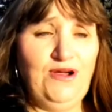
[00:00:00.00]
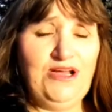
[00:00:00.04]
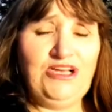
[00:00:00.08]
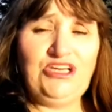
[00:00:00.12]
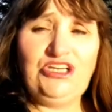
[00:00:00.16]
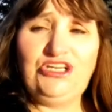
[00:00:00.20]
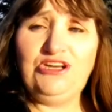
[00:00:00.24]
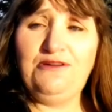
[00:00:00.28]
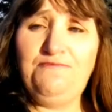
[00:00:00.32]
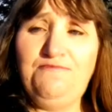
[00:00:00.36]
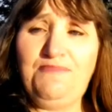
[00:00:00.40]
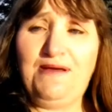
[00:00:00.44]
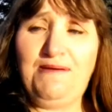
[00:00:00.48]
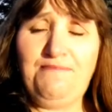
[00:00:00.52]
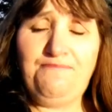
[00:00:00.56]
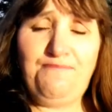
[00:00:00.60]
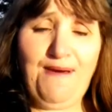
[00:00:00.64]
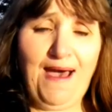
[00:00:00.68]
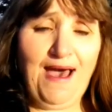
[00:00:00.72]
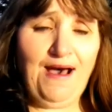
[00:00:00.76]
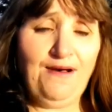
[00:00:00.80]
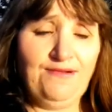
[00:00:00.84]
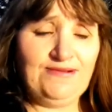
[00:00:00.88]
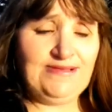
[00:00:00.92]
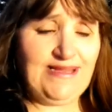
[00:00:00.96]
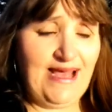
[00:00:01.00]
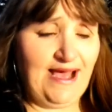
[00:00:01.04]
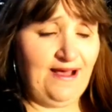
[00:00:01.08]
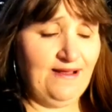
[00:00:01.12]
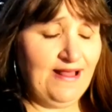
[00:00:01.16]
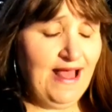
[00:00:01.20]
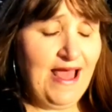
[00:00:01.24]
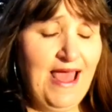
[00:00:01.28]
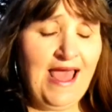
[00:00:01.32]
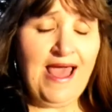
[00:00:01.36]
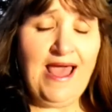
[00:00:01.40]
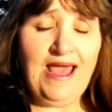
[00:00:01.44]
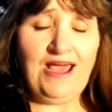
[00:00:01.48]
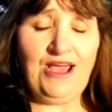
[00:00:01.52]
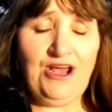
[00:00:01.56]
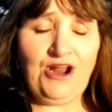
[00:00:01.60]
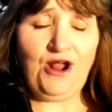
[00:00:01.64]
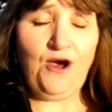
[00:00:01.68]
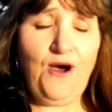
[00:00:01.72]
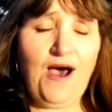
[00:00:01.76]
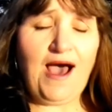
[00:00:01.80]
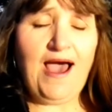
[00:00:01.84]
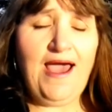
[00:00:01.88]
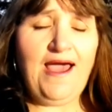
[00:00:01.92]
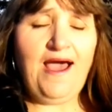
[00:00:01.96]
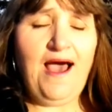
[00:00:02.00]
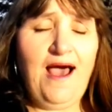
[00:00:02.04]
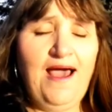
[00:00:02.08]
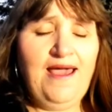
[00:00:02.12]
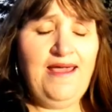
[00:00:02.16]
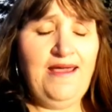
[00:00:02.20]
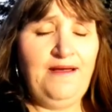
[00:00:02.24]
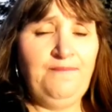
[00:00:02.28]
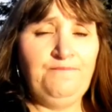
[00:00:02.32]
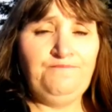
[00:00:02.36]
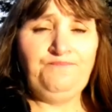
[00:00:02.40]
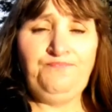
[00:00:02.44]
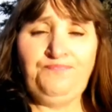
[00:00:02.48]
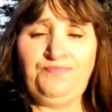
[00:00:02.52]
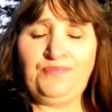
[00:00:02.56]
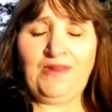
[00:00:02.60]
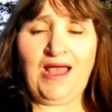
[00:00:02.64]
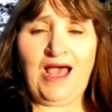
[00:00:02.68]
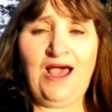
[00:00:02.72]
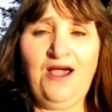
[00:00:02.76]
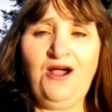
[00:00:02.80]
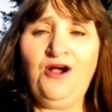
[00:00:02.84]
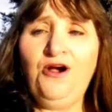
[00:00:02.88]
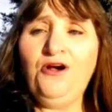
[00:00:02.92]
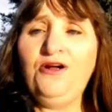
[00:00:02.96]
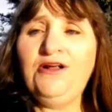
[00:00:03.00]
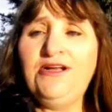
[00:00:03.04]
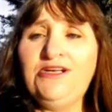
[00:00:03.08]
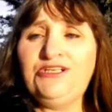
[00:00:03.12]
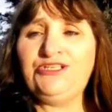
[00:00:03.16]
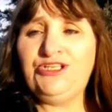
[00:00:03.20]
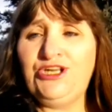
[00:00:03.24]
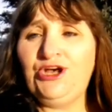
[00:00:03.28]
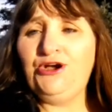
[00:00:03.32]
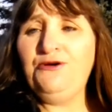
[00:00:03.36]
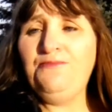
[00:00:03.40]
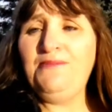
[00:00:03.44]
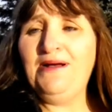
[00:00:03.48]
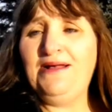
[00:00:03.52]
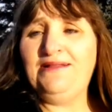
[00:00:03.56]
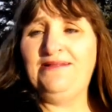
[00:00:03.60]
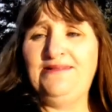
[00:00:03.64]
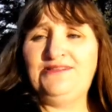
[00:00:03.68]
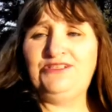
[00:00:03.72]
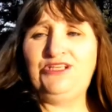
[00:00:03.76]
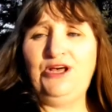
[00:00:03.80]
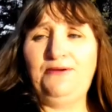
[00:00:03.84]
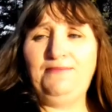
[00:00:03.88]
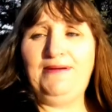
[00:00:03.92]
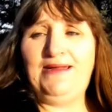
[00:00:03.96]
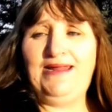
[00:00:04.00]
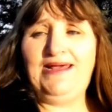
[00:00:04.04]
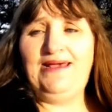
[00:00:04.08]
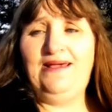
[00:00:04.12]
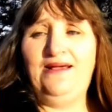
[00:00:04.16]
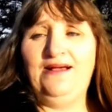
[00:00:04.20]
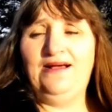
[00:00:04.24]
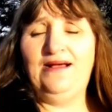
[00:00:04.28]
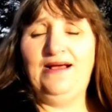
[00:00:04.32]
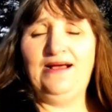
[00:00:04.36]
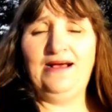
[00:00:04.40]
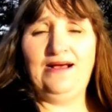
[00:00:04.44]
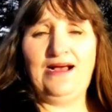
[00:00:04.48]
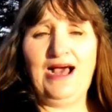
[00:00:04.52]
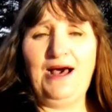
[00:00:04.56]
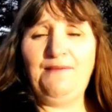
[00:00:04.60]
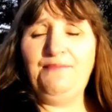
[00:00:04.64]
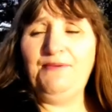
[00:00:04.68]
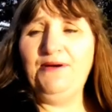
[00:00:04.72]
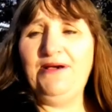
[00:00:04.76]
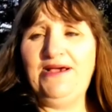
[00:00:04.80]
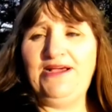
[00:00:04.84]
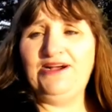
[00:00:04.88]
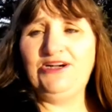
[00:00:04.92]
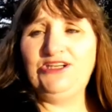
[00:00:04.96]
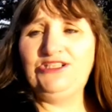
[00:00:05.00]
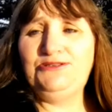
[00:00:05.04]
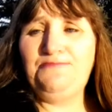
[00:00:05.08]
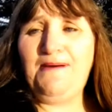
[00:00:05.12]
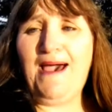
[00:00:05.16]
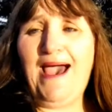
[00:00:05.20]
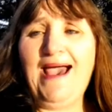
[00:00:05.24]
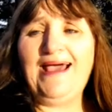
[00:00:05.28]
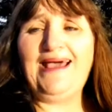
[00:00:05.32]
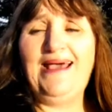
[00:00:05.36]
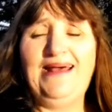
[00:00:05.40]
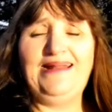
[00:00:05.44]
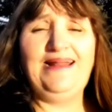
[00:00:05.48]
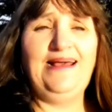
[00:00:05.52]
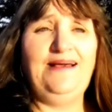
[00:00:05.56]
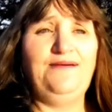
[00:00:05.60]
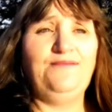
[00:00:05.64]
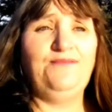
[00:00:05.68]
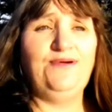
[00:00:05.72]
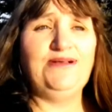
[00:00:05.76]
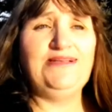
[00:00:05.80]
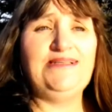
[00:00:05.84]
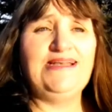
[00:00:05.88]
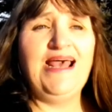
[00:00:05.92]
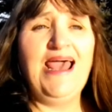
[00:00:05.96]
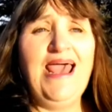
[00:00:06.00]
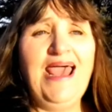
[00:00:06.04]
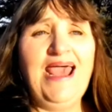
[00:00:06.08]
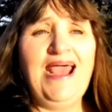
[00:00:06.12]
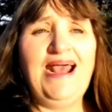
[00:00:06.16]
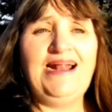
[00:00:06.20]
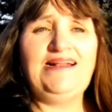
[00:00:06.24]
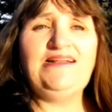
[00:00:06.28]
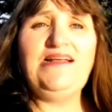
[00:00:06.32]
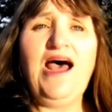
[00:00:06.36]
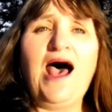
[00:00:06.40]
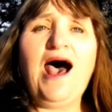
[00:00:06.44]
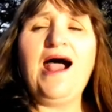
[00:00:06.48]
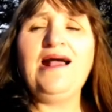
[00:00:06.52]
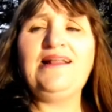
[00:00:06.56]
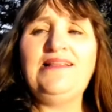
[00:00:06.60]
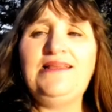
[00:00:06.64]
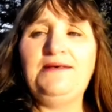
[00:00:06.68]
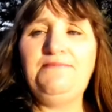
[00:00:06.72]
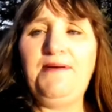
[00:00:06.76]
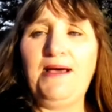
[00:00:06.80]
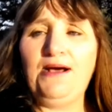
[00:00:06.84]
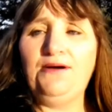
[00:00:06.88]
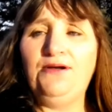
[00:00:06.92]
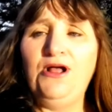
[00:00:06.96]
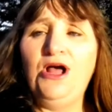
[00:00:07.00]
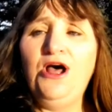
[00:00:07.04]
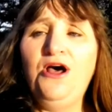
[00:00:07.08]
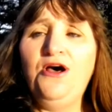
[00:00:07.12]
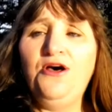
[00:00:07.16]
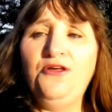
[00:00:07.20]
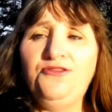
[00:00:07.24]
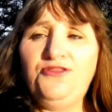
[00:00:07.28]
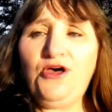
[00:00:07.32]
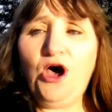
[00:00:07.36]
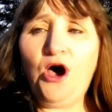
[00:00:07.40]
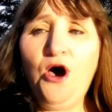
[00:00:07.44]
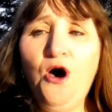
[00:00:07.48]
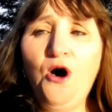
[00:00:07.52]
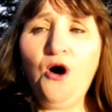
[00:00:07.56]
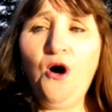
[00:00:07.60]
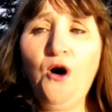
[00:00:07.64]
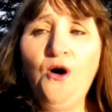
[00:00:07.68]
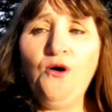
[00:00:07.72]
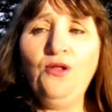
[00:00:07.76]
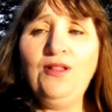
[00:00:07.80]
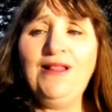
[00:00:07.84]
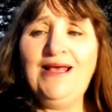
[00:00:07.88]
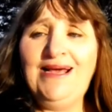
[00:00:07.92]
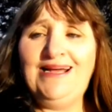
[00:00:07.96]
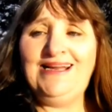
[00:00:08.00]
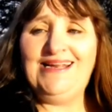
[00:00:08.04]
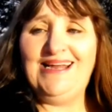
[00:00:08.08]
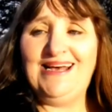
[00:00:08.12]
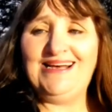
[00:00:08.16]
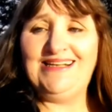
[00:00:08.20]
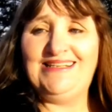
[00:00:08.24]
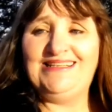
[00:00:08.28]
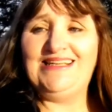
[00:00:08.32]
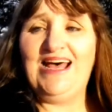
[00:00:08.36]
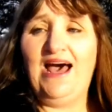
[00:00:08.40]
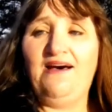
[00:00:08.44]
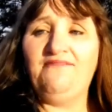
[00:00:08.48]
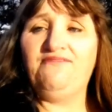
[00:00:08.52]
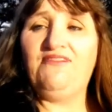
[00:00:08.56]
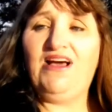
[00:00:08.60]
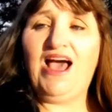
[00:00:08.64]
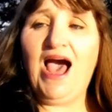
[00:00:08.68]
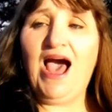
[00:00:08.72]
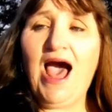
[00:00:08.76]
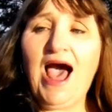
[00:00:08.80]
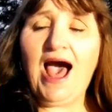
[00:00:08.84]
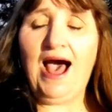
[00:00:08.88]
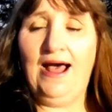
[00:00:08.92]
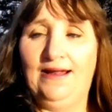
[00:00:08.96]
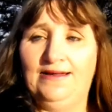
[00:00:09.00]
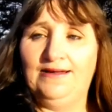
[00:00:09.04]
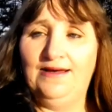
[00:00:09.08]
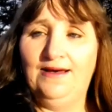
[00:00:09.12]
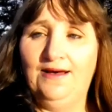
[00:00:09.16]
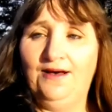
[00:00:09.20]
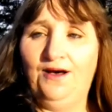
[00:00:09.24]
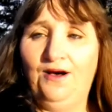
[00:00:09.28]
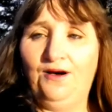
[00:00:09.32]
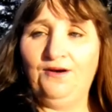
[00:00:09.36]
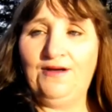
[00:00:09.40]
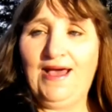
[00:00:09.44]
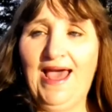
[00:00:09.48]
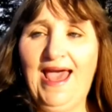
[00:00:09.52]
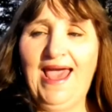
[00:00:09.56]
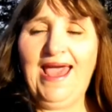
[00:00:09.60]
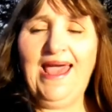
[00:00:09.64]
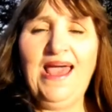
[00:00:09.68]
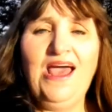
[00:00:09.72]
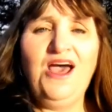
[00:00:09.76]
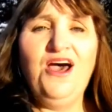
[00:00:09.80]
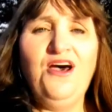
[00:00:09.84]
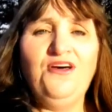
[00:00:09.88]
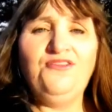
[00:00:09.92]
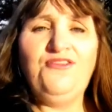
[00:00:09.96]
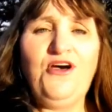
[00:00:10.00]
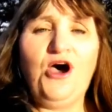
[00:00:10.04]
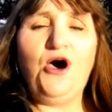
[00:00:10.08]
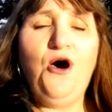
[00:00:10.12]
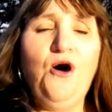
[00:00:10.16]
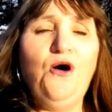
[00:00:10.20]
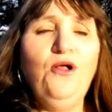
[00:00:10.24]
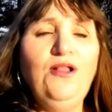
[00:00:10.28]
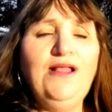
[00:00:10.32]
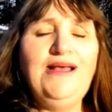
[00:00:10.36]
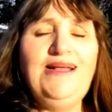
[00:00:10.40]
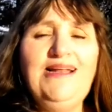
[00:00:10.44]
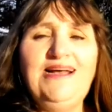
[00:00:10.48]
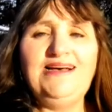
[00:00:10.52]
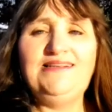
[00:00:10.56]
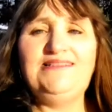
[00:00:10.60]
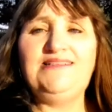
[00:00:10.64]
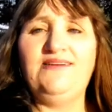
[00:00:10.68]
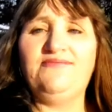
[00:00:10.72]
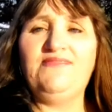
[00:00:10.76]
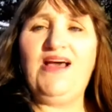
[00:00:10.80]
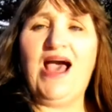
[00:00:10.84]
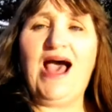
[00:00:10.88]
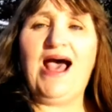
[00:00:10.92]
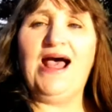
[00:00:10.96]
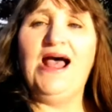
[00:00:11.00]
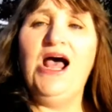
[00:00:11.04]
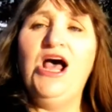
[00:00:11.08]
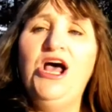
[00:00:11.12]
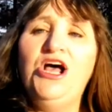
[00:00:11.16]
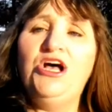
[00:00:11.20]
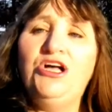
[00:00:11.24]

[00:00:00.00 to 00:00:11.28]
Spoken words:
we should be bound down. You know, I heard a sermon a couple of years back, and it talked about the holiness of God. Okay? The holiness of God.